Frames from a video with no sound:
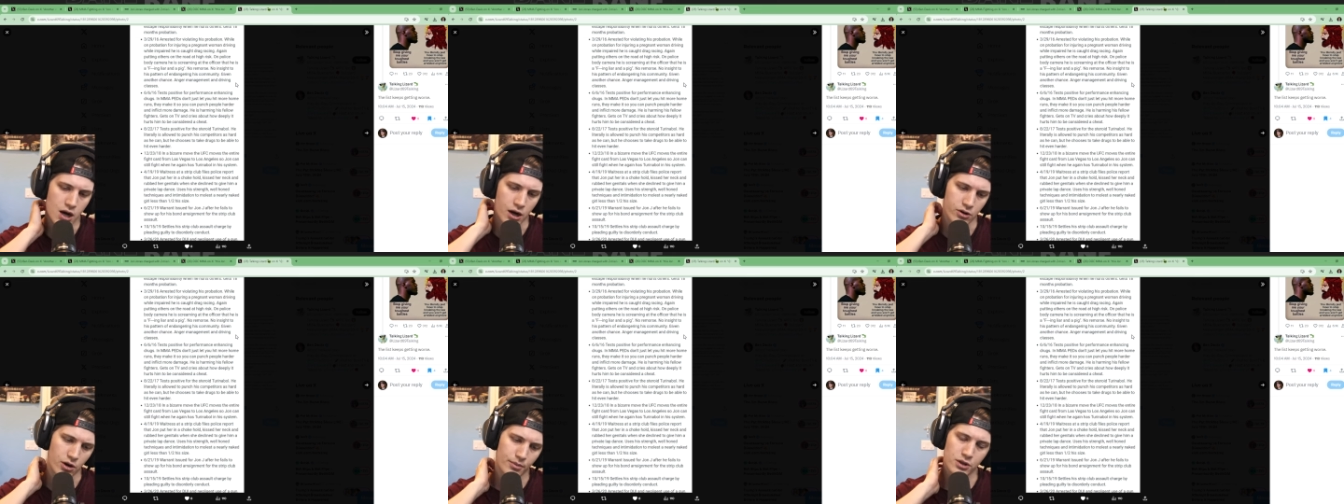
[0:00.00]

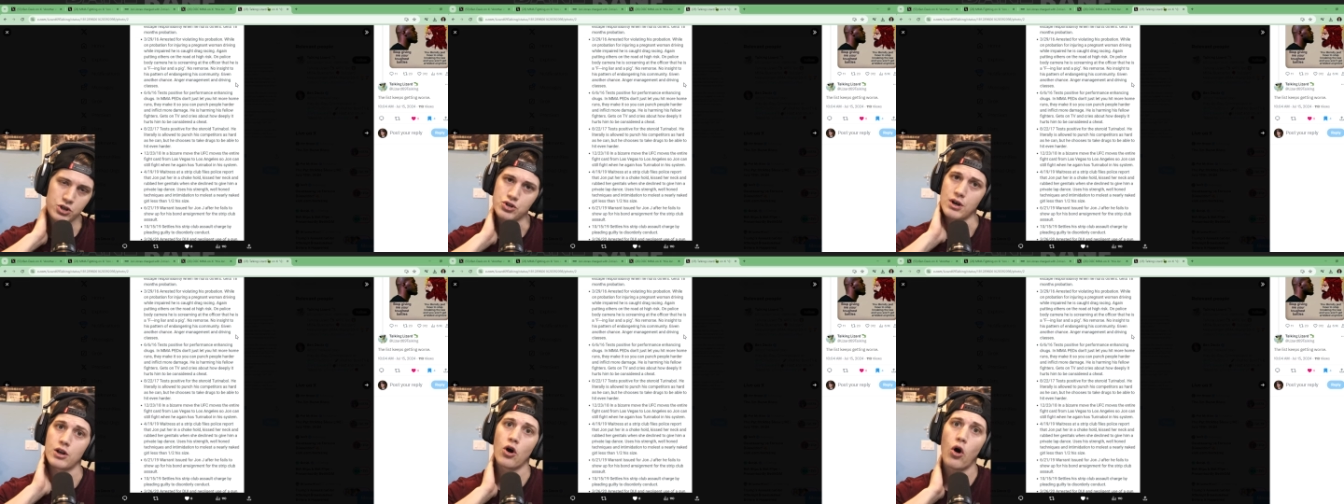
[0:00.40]
You're able to
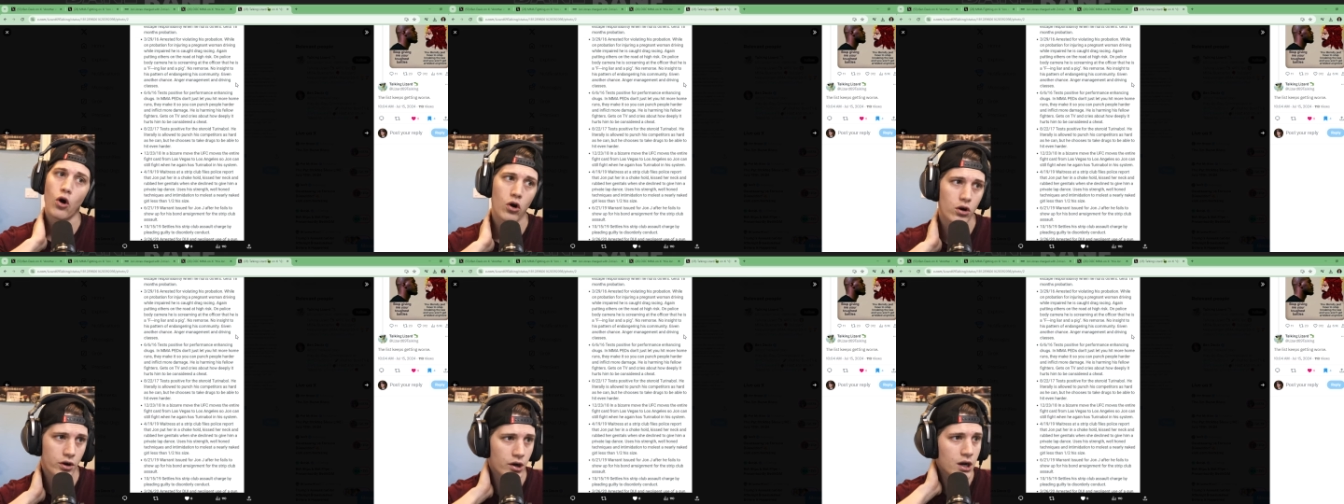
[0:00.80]
train
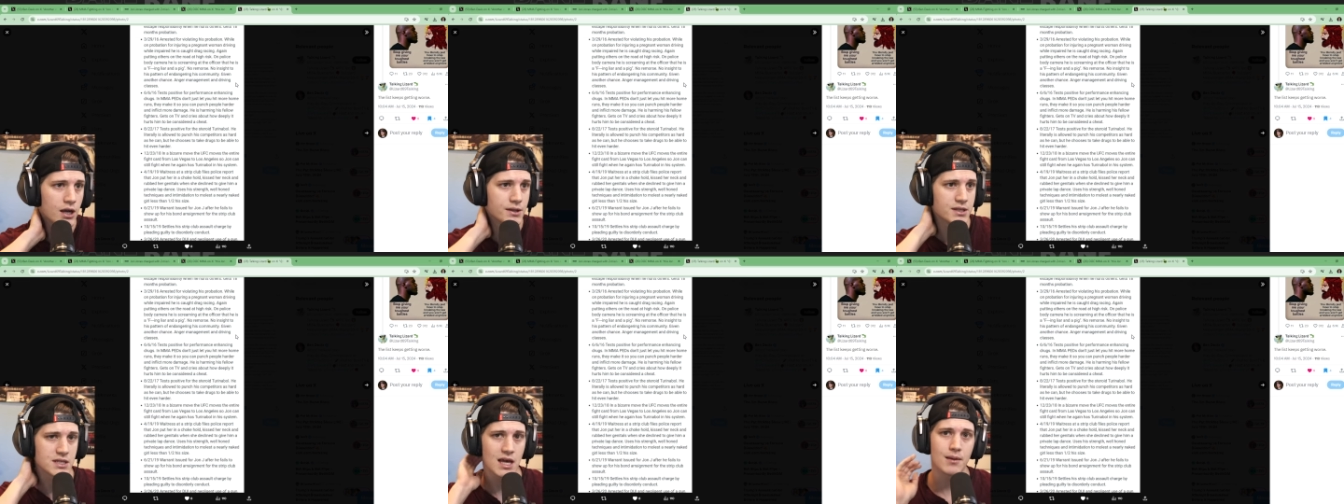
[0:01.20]
harder.
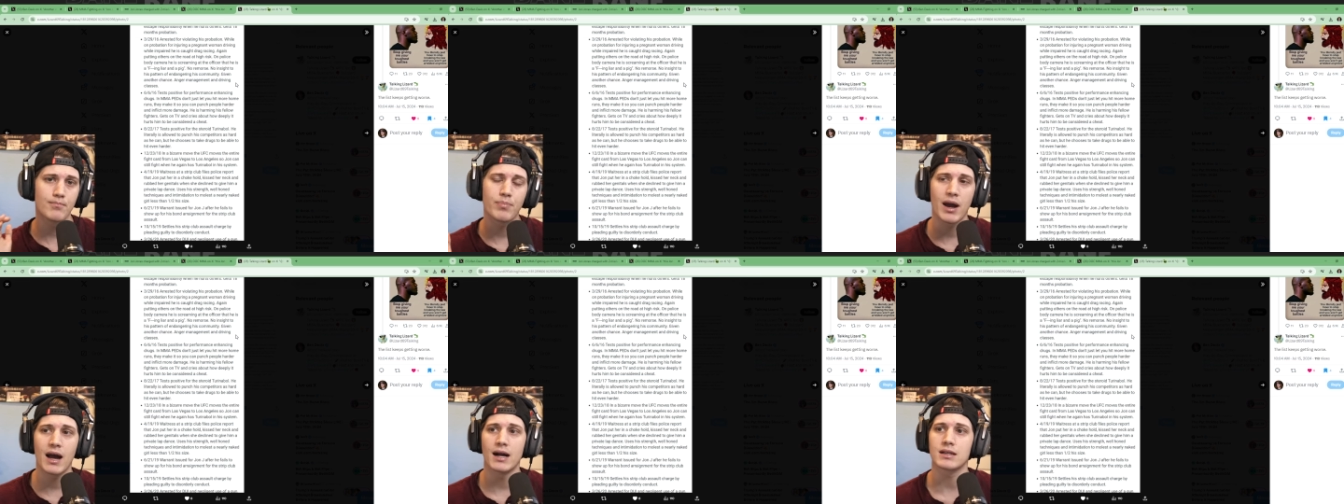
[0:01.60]
Does that
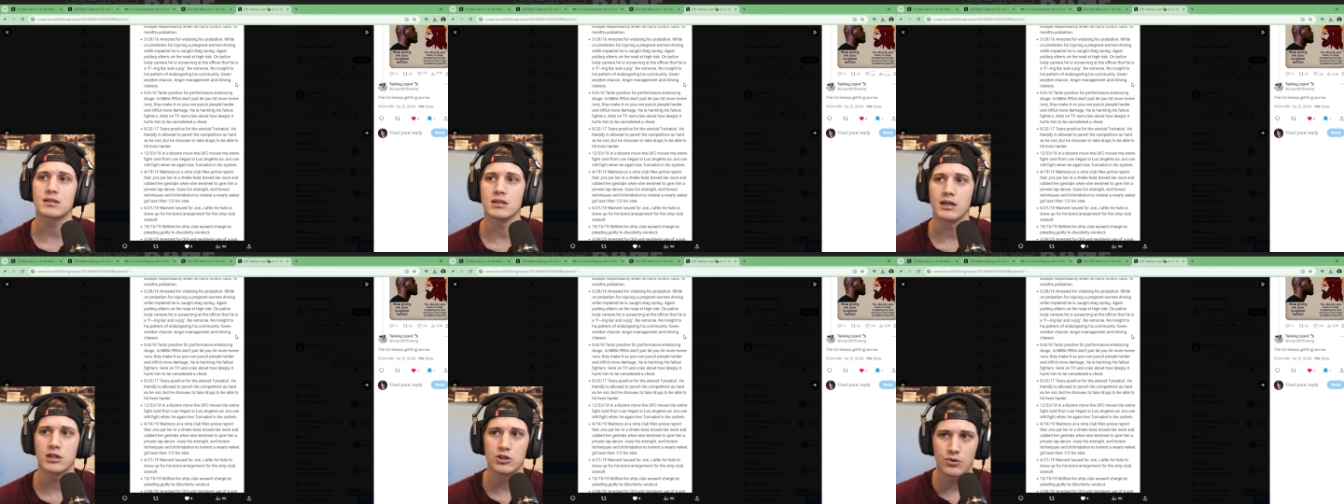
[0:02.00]

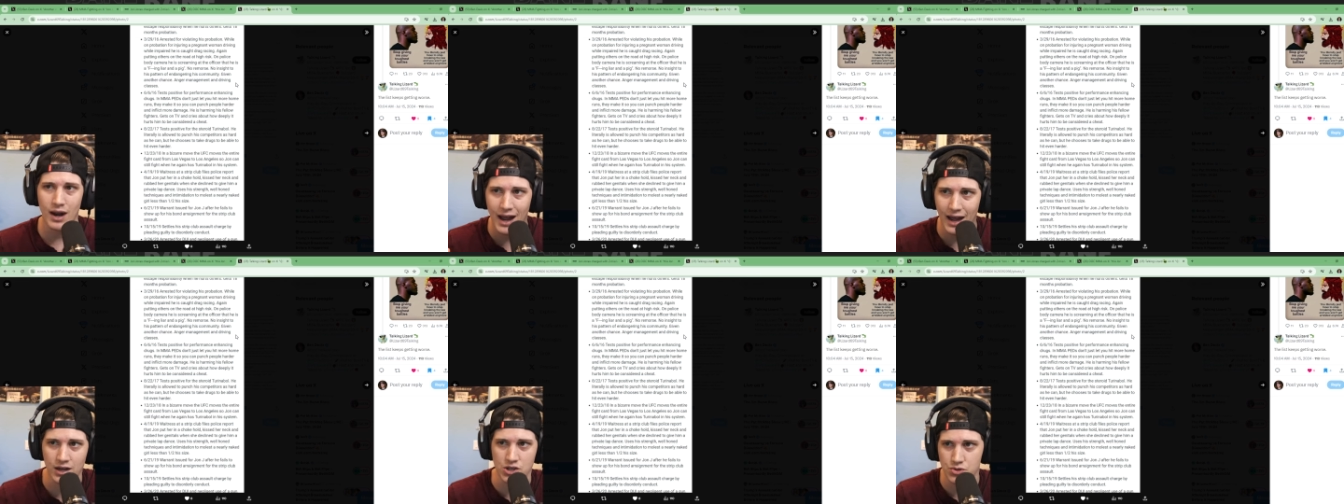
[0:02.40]
impact like your
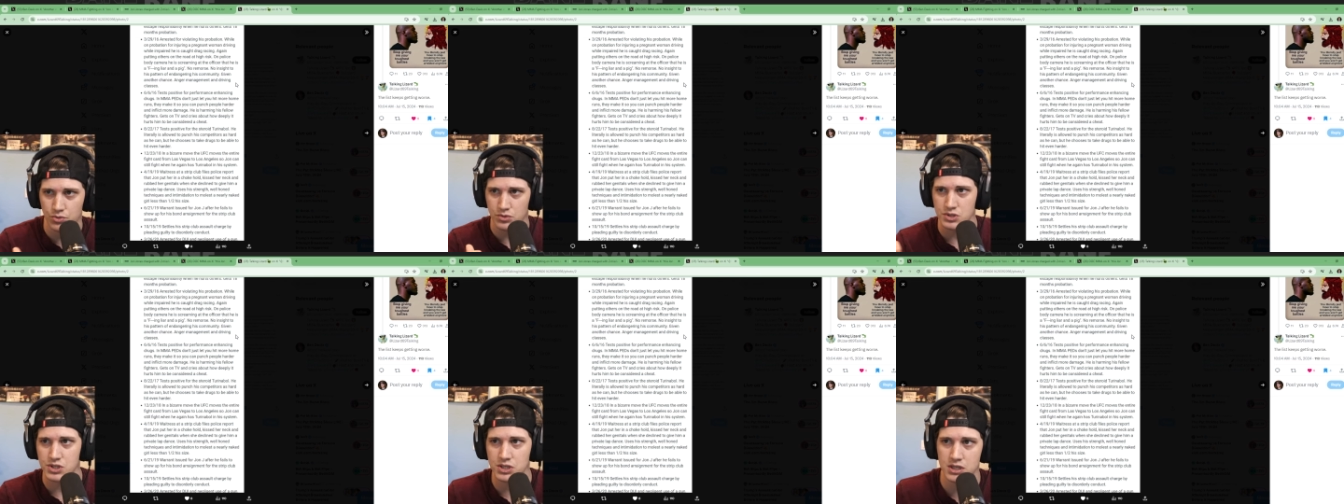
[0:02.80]

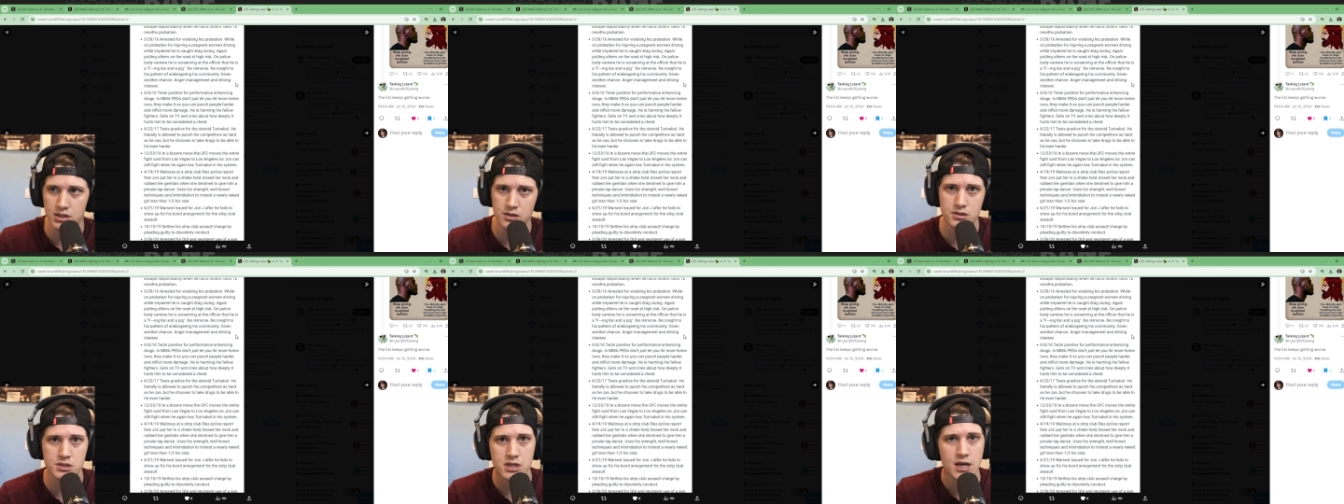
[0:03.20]
actual
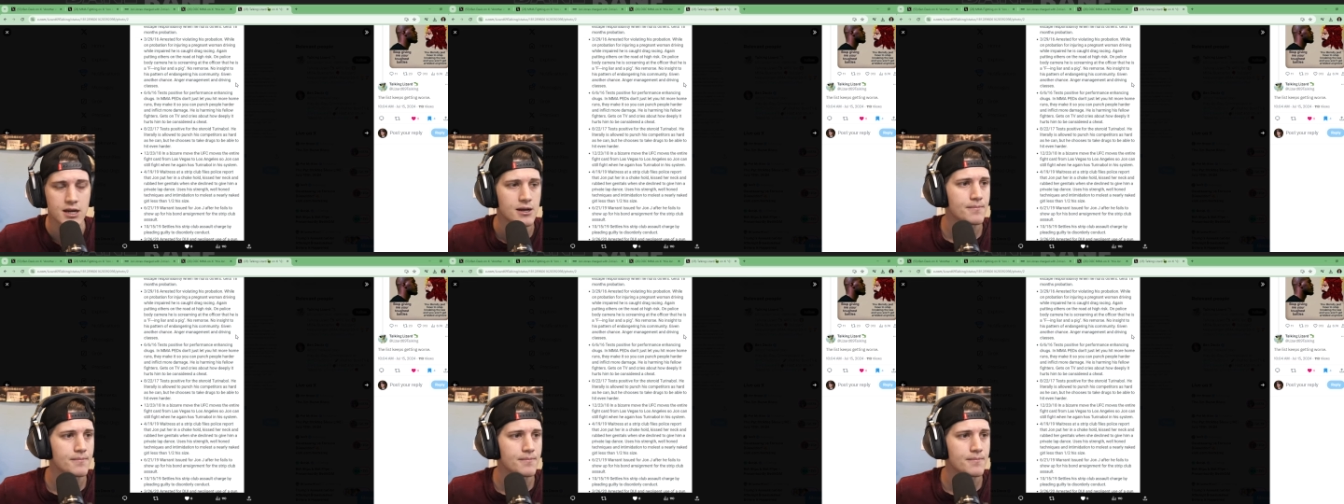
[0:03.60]
skills?